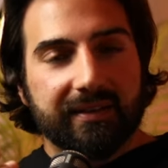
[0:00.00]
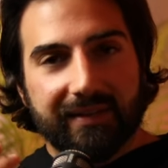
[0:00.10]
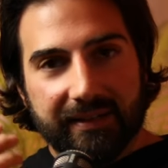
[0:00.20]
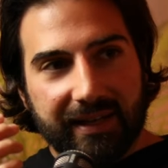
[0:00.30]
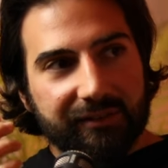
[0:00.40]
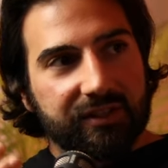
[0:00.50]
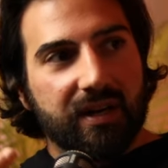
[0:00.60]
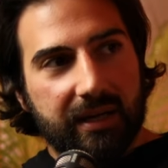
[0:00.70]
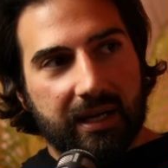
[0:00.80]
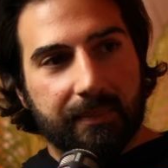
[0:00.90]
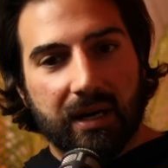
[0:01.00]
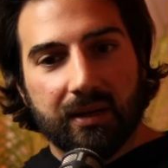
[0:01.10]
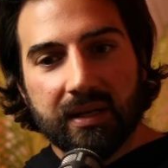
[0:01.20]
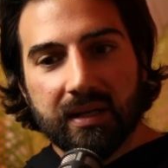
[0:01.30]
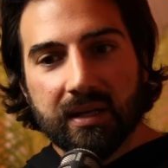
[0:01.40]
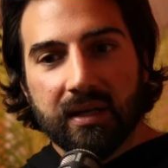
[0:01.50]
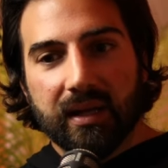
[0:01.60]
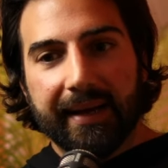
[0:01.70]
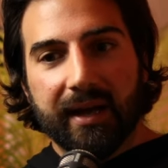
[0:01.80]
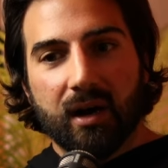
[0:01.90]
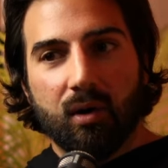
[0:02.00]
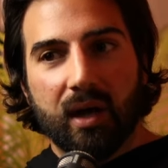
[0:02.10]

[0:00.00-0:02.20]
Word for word: It's it's actually talking about like a,